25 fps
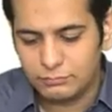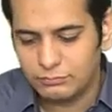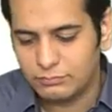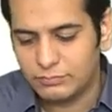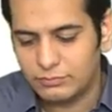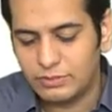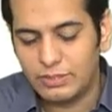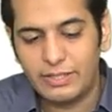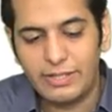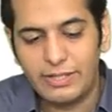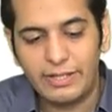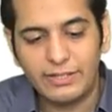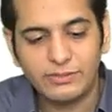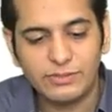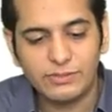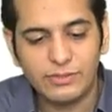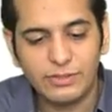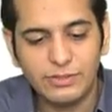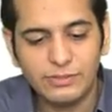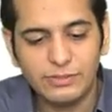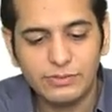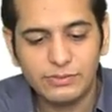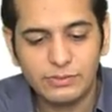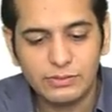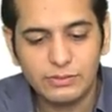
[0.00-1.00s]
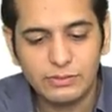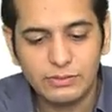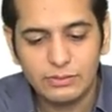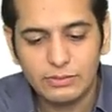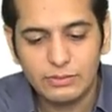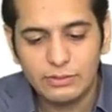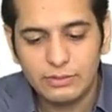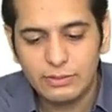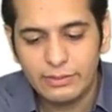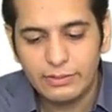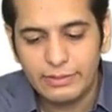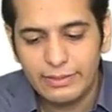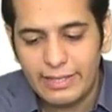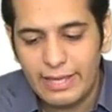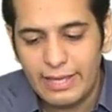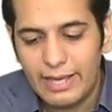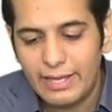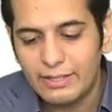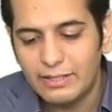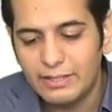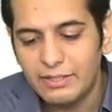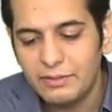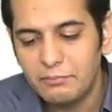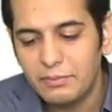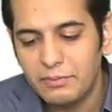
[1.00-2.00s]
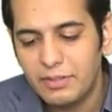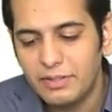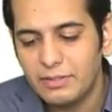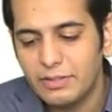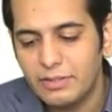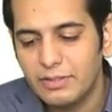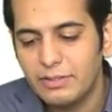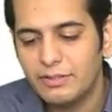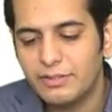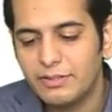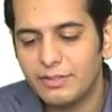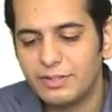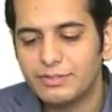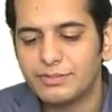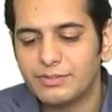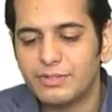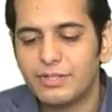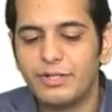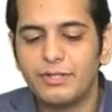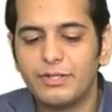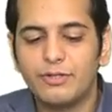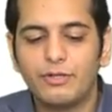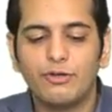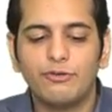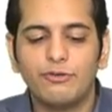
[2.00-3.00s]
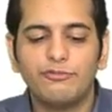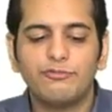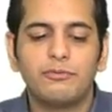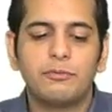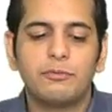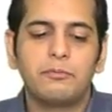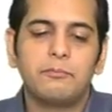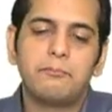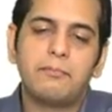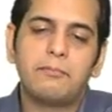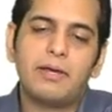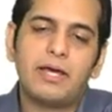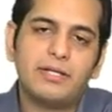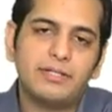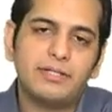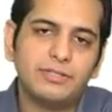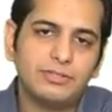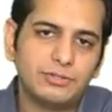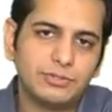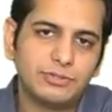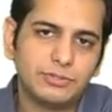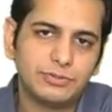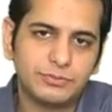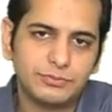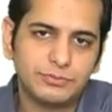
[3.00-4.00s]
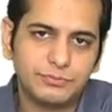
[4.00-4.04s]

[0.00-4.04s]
The next is agreement in restraint of marriage.